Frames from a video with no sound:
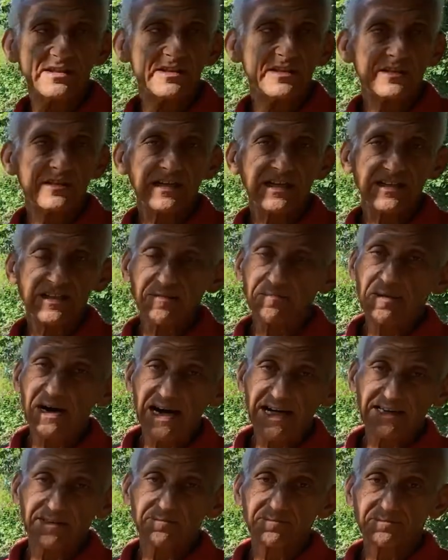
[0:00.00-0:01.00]
in the
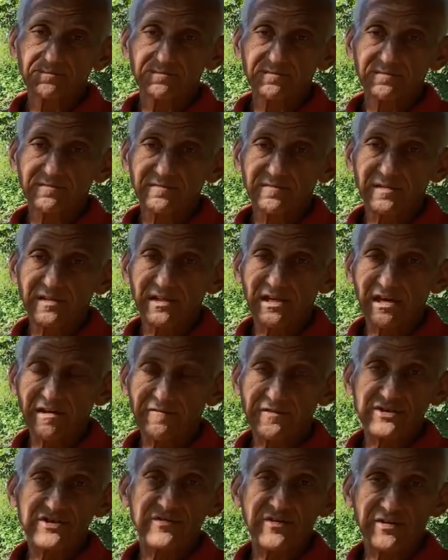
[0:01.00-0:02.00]
bottom of
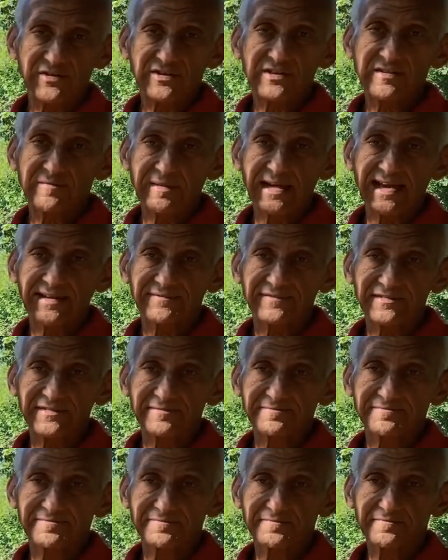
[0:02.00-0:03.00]
this vertical baffle.
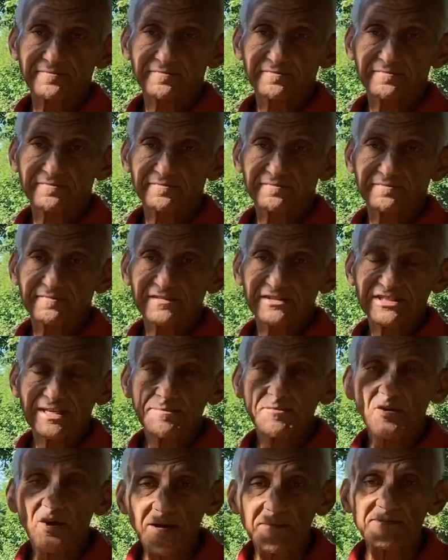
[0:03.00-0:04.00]

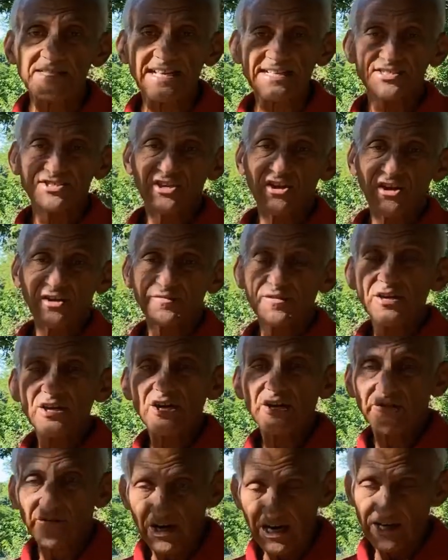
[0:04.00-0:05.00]
Sometimes that's done
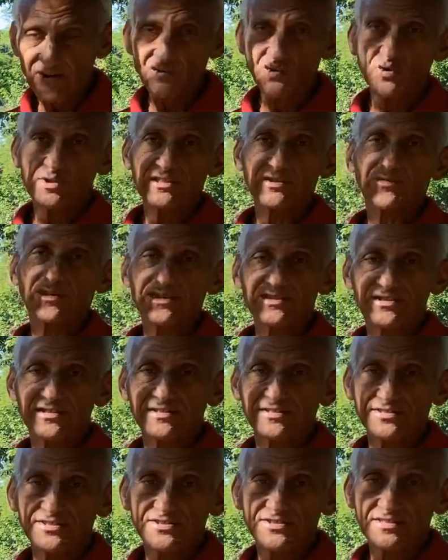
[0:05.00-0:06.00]
for hydraulic
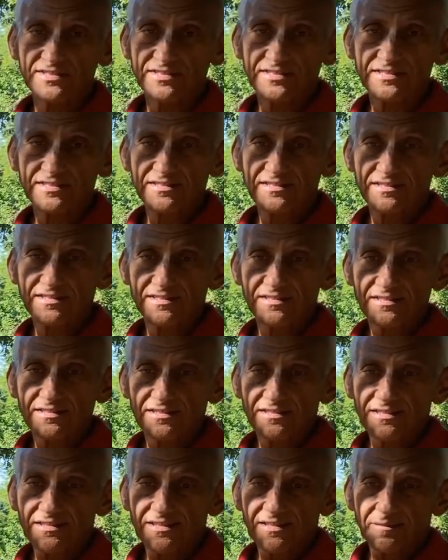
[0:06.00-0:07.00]
reasons.
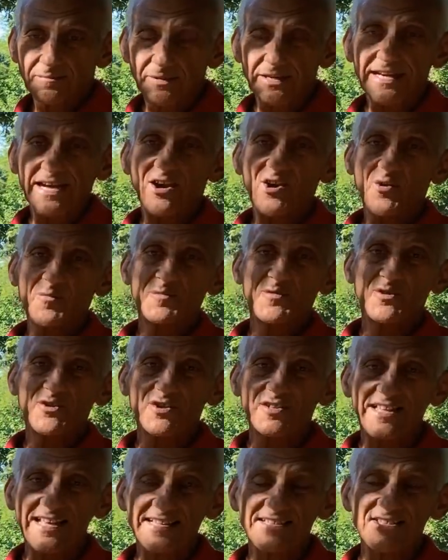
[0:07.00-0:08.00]
But I hope you
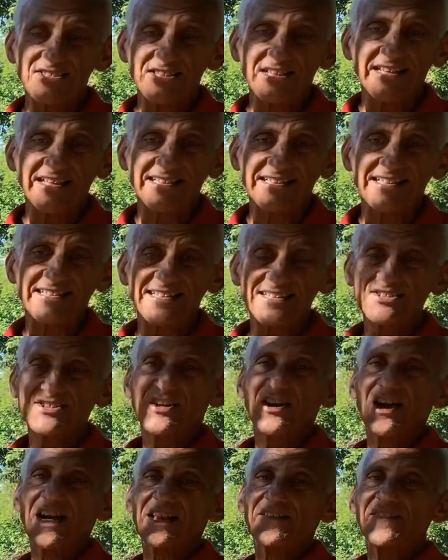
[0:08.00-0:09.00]
could then see that this
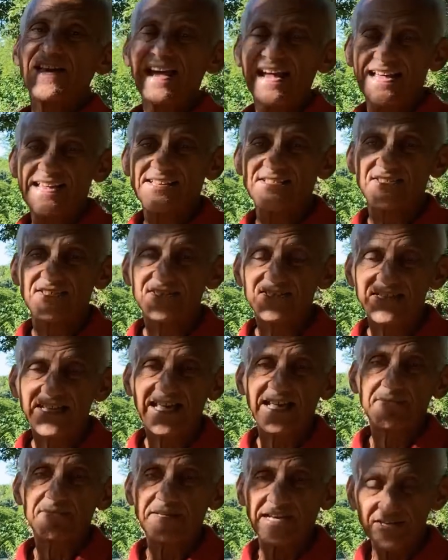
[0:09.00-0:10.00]
kind of has the
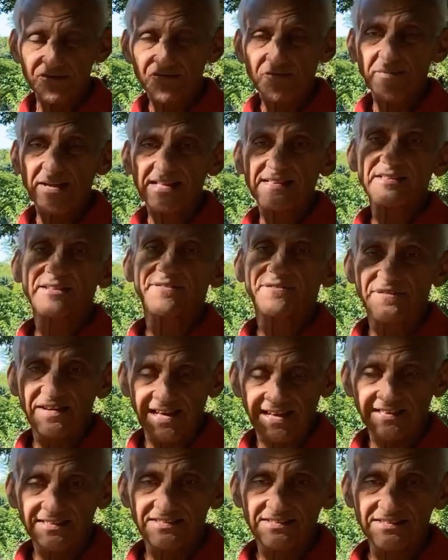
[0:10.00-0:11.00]
same detrimental
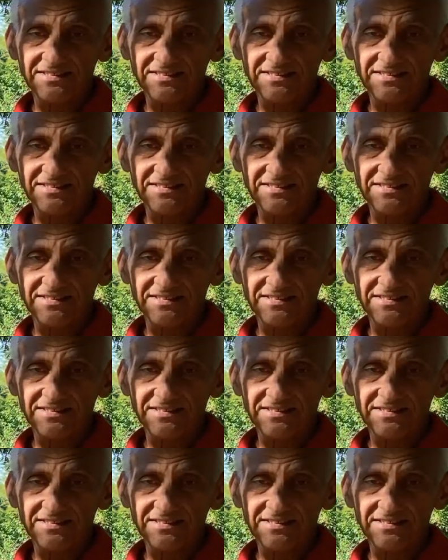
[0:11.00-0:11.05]
effect